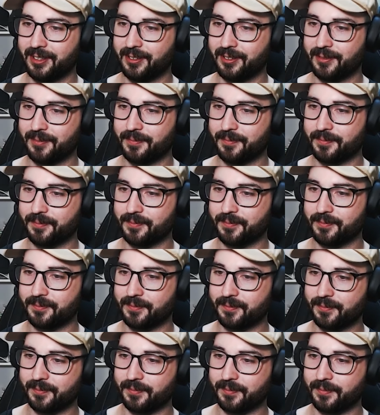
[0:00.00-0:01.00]
Appa's fur
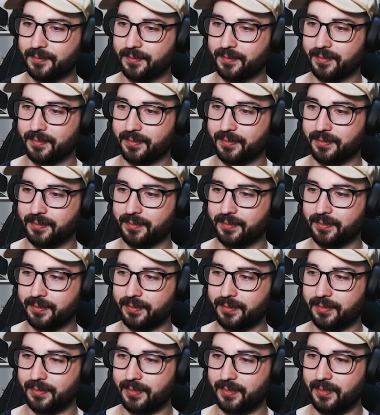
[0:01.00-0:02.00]
was leaving a trail
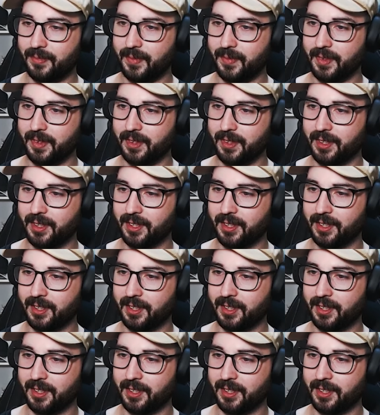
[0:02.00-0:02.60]
right to us.